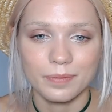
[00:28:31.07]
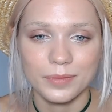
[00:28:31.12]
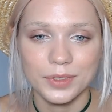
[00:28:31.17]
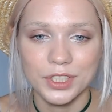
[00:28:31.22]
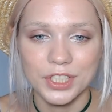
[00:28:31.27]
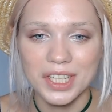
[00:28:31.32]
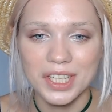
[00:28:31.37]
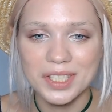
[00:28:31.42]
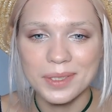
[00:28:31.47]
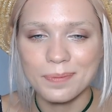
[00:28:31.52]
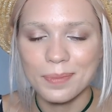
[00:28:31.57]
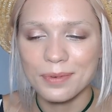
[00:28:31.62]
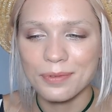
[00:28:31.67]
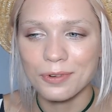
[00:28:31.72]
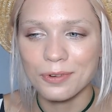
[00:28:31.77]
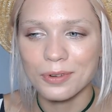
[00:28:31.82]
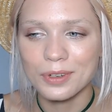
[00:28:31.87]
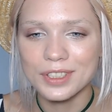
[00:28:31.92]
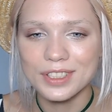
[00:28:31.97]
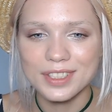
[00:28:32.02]
just
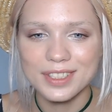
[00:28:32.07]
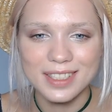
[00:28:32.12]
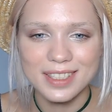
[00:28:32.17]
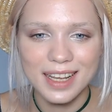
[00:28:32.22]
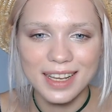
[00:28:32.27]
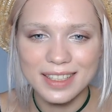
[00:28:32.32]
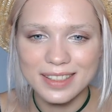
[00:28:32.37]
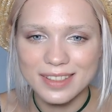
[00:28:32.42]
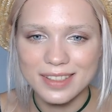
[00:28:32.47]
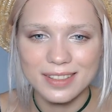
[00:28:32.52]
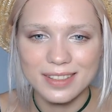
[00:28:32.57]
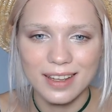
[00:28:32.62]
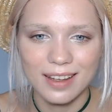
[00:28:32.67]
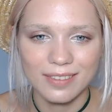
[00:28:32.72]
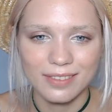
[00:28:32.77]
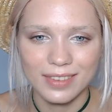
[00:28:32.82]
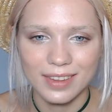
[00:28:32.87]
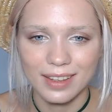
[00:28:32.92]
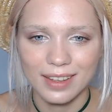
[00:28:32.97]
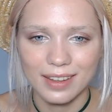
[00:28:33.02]
before seeing
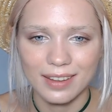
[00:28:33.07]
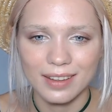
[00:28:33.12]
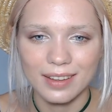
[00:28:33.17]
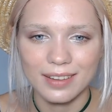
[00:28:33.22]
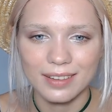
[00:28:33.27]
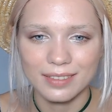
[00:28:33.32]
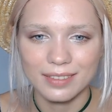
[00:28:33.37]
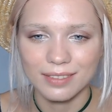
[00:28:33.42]
something